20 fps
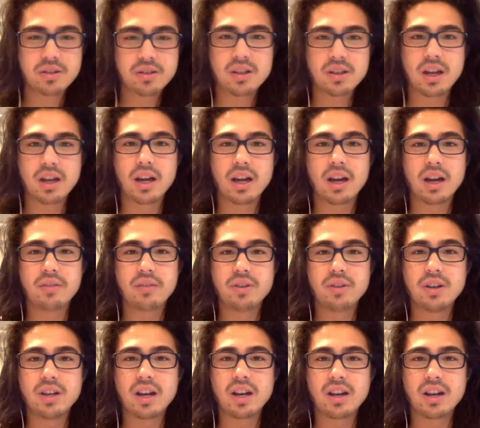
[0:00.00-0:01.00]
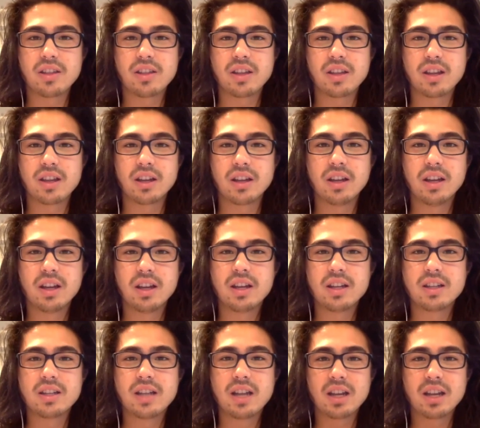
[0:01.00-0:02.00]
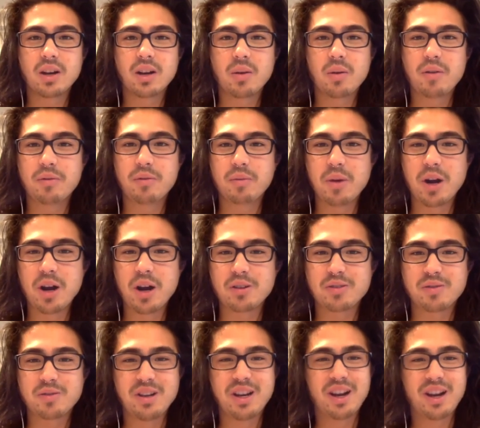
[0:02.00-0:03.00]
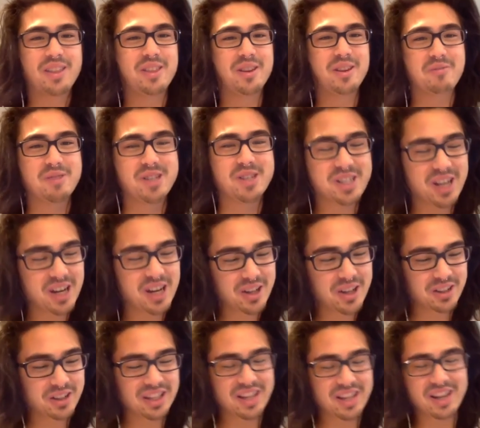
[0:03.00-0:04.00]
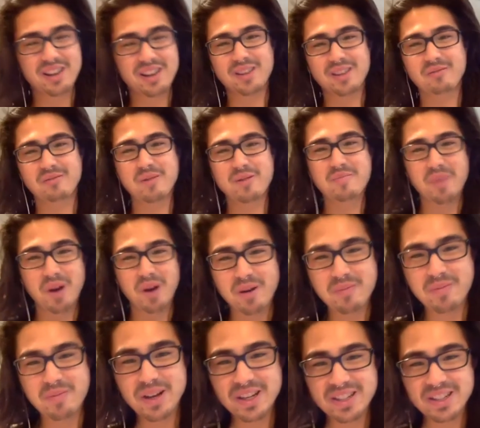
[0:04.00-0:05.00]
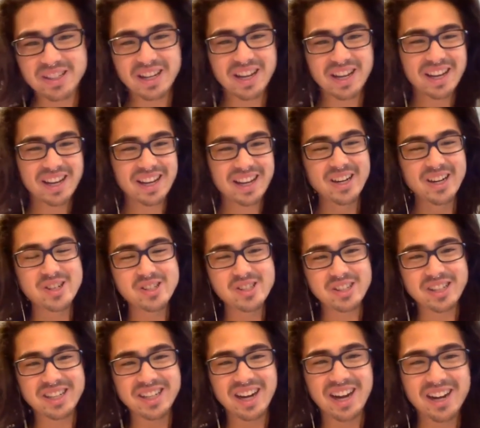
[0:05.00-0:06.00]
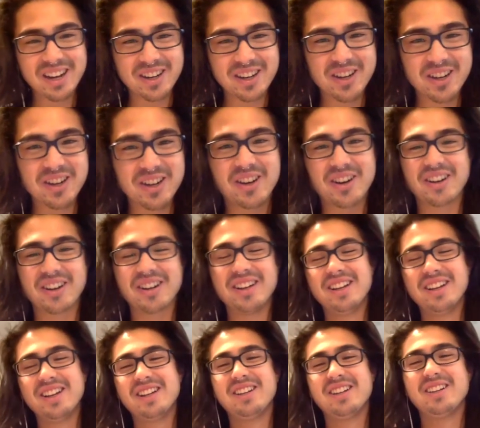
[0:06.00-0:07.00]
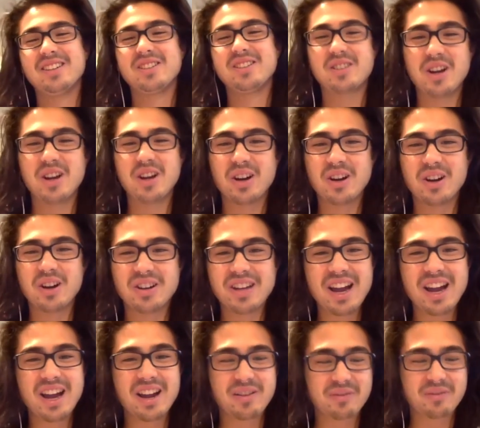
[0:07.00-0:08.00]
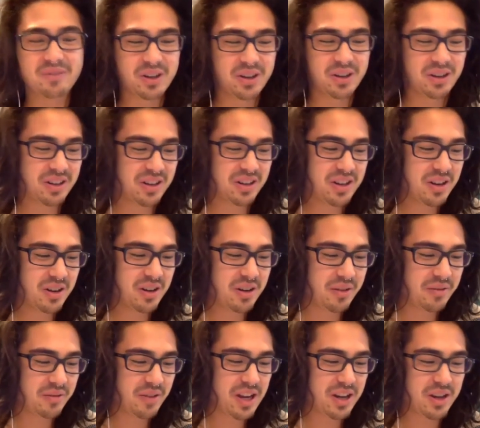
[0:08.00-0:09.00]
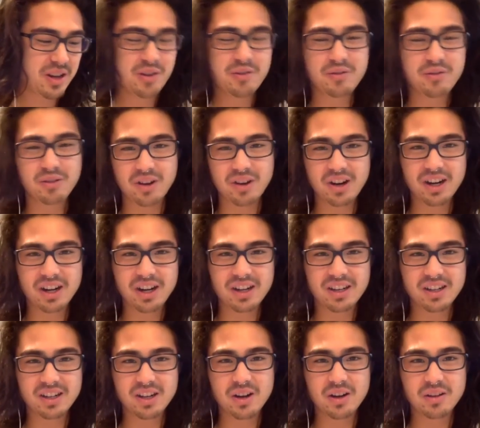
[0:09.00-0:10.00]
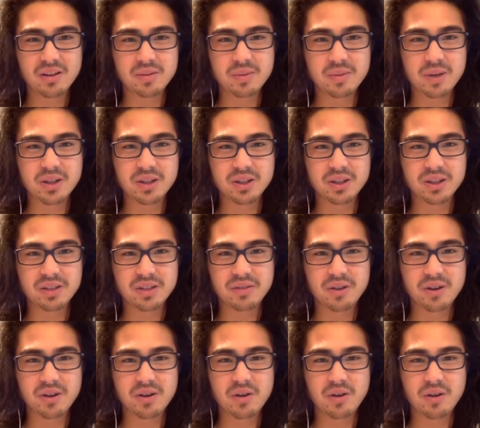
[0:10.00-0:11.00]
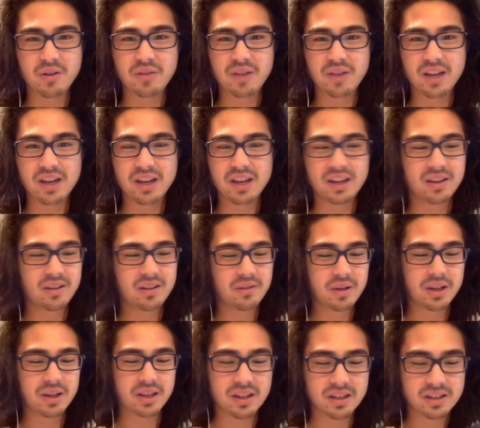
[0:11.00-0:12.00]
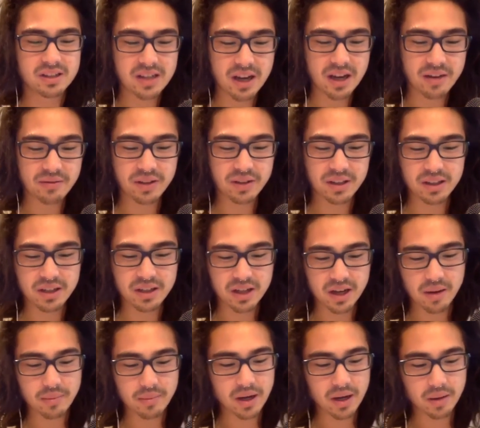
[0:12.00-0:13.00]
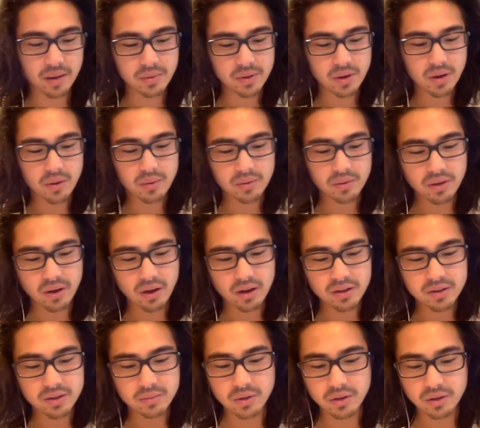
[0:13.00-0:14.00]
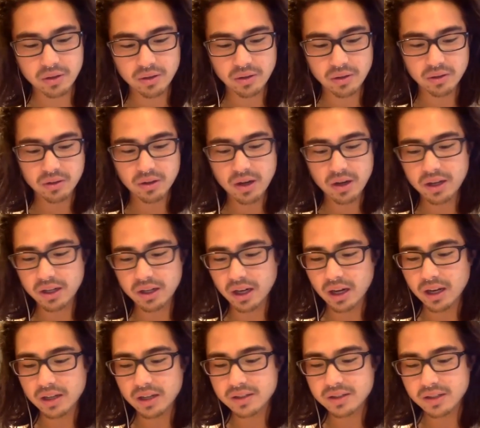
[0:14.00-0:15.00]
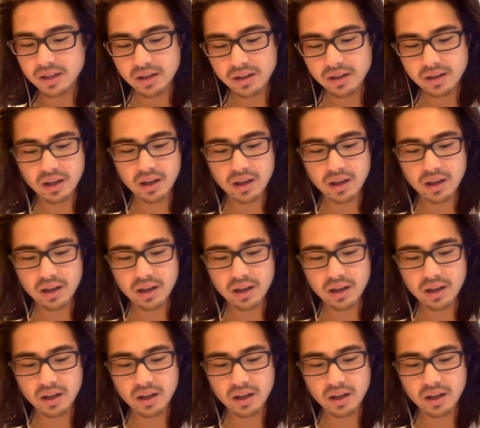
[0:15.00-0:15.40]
If you need anything taken away from your house, if you need anything recycled, need anything repurposed, here's the guy to call. So yeah, if you're, a Vancouverite, especially if you're a North Fanny, we can definitely come and help you out with the awesome crew, great guys, and